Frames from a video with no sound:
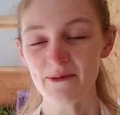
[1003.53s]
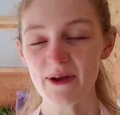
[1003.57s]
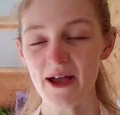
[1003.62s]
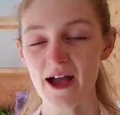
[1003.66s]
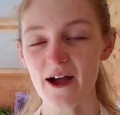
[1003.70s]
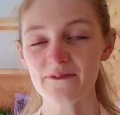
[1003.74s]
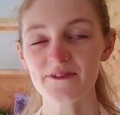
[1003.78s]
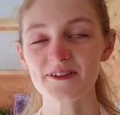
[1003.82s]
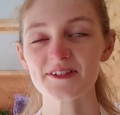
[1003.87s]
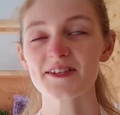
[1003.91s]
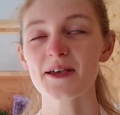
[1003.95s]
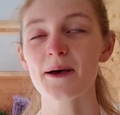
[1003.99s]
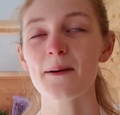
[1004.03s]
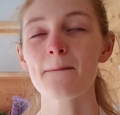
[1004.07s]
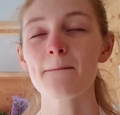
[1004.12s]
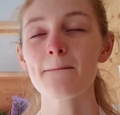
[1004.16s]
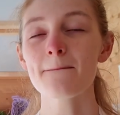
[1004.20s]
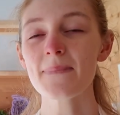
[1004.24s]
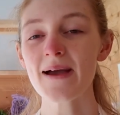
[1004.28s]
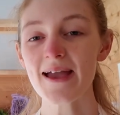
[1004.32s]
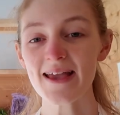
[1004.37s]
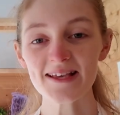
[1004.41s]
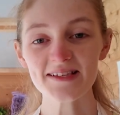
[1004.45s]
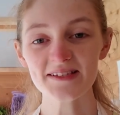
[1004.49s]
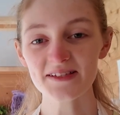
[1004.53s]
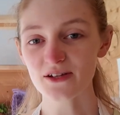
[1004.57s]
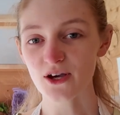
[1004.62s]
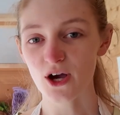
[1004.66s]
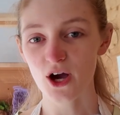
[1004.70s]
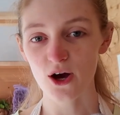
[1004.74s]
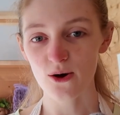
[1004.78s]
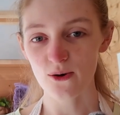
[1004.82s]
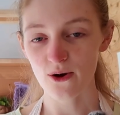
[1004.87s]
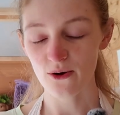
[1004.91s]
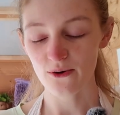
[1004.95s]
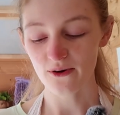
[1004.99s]
we have this amazing
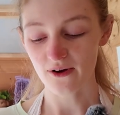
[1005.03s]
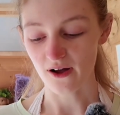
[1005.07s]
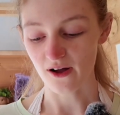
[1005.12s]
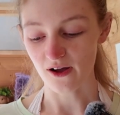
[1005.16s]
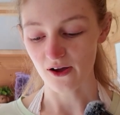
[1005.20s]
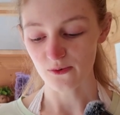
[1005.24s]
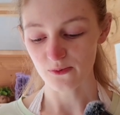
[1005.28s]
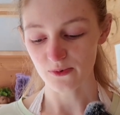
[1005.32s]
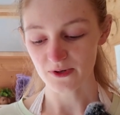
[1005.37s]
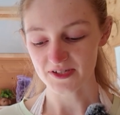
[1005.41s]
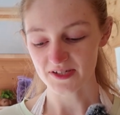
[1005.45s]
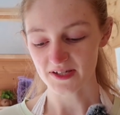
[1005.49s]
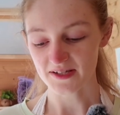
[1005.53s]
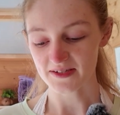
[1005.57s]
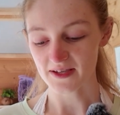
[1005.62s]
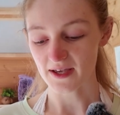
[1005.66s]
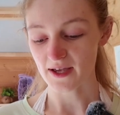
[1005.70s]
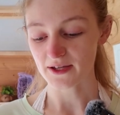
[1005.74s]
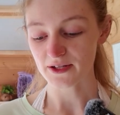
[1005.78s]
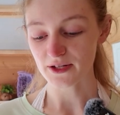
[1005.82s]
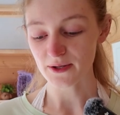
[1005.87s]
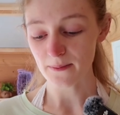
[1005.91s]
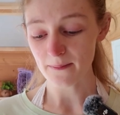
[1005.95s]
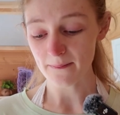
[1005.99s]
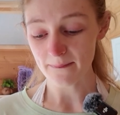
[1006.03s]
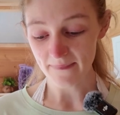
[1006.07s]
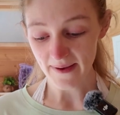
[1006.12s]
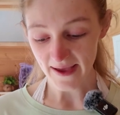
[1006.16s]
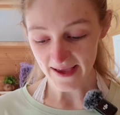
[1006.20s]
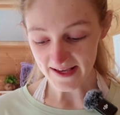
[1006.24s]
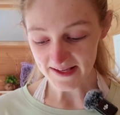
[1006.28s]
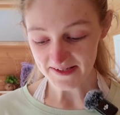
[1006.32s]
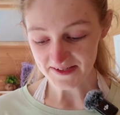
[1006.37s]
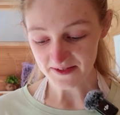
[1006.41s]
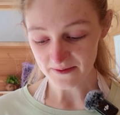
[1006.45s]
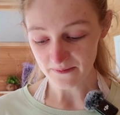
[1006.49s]
Ho-Oh card, which has an
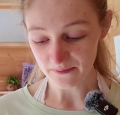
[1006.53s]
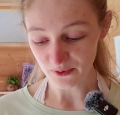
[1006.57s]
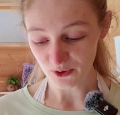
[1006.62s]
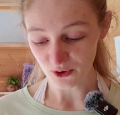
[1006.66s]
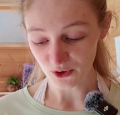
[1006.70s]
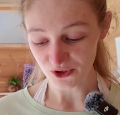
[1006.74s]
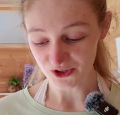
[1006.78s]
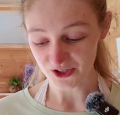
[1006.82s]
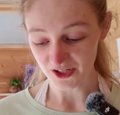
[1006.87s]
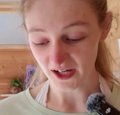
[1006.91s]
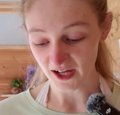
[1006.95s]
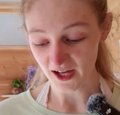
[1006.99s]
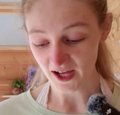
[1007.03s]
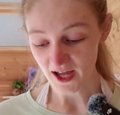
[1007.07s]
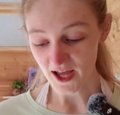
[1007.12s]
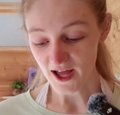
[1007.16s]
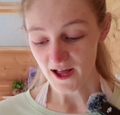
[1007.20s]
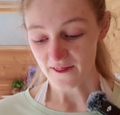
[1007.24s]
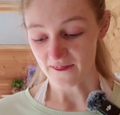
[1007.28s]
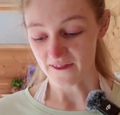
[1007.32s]
amazing border.